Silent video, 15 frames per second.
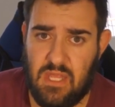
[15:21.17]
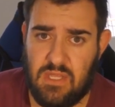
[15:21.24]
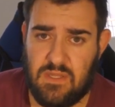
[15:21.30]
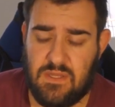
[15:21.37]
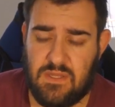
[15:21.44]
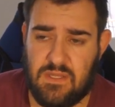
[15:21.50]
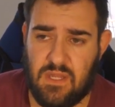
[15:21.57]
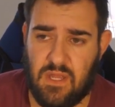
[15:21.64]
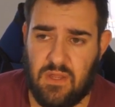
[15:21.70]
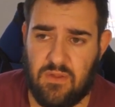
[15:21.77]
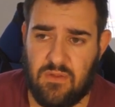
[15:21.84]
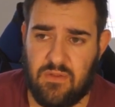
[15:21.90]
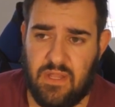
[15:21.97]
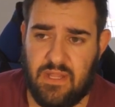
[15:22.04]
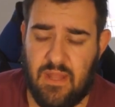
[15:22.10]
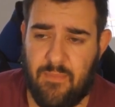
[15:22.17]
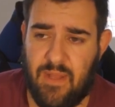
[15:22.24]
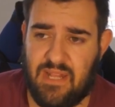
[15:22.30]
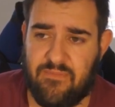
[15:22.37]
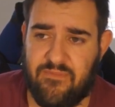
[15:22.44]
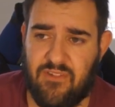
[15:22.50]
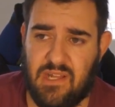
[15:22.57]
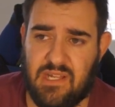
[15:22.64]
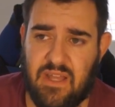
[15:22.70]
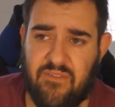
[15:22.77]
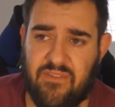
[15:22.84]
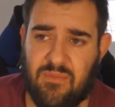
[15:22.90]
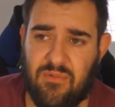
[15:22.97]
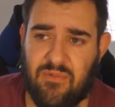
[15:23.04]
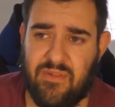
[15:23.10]
So, and they made them feel
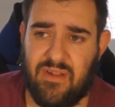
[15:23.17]
uncomfortable.